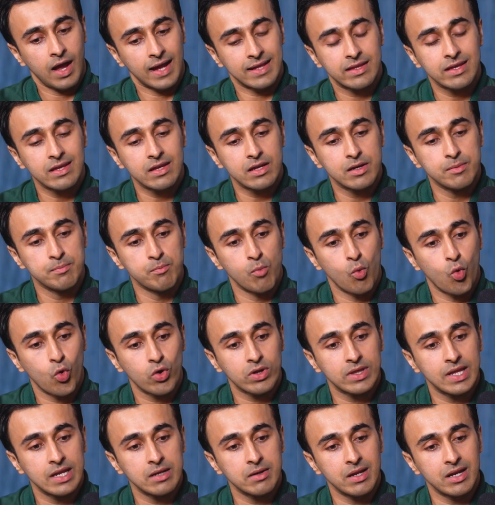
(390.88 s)
I think more
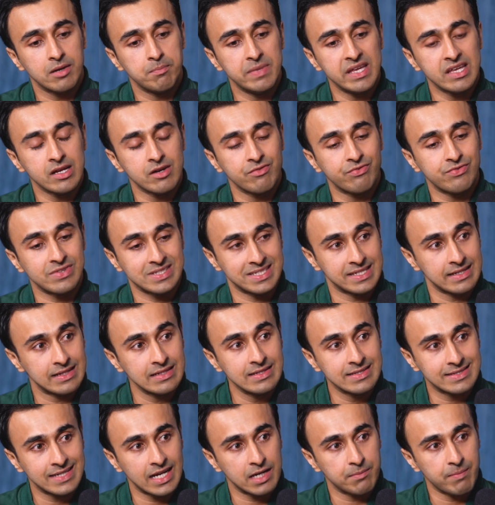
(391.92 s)
than it being a
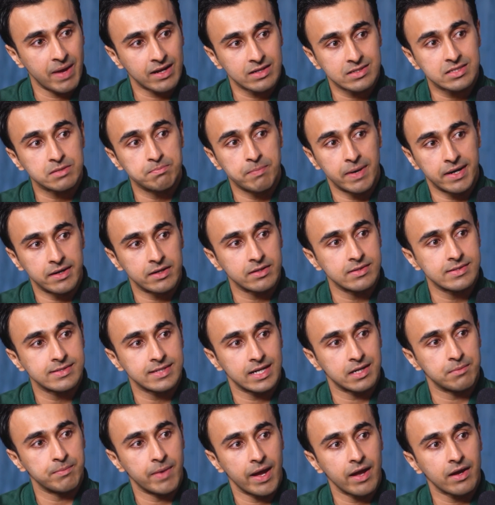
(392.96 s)
physical setback, it's a mental
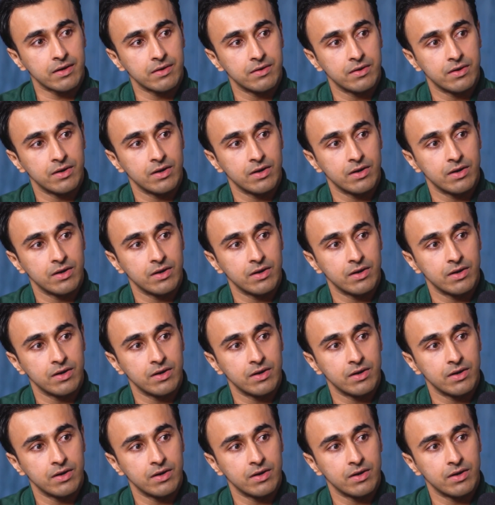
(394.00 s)
setback.